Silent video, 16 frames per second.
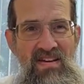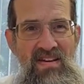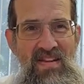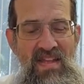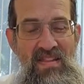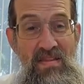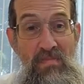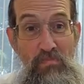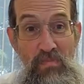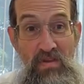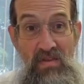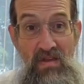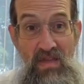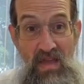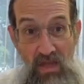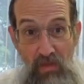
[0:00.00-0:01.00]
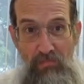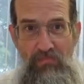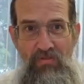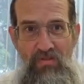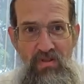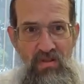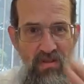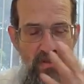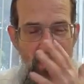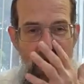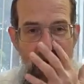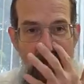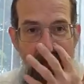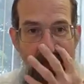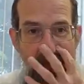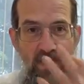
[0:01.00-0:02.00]
and be helpful
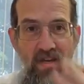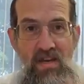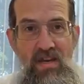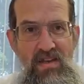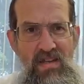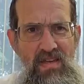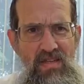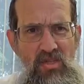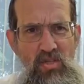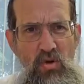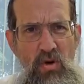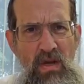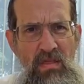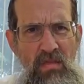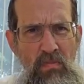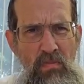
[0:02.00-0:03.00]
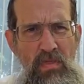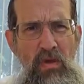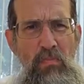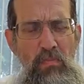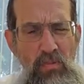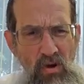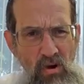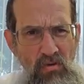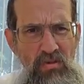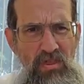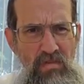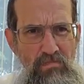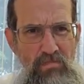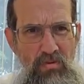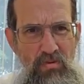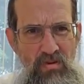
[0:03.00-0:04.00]
in society and so on. They're both
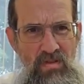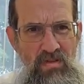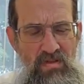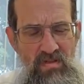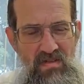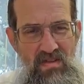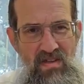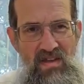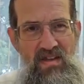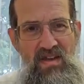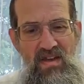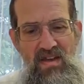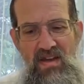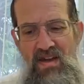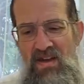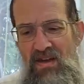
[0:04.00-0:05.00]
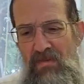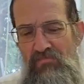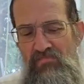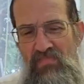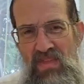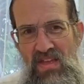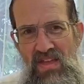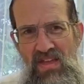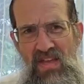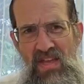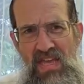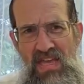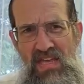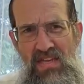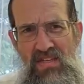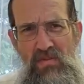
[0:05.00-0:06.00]
important.
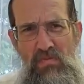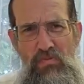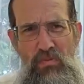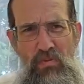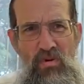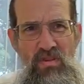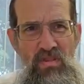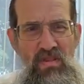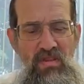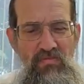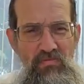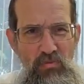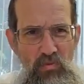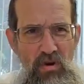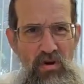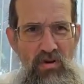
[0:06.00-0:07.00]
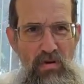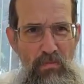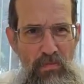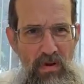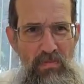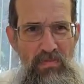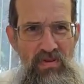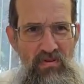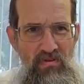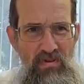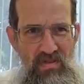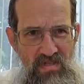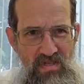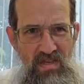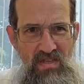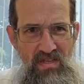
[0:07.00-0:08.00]
It is important if you are a Bubby or a
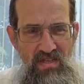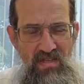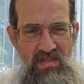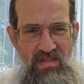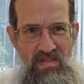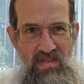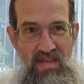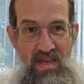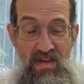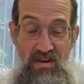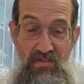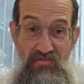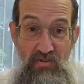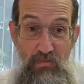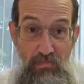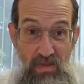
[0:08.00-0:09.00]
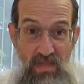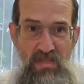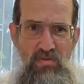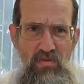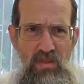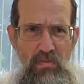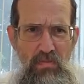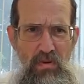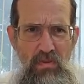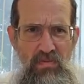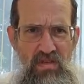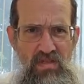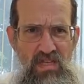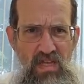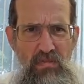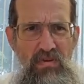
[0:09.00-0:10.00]
Zaidi, and if you're blessed with a Bubby or
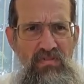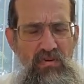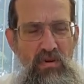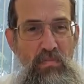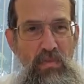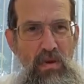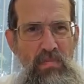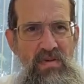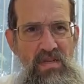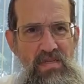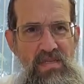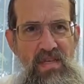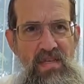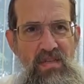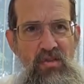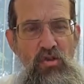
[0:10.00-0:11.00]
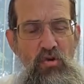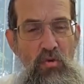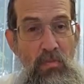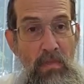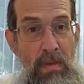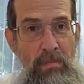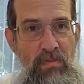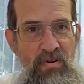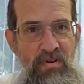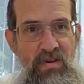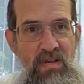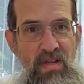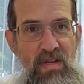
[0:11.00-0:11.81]
Zaidi, but if you're a Bubby and a Zaidi, to remember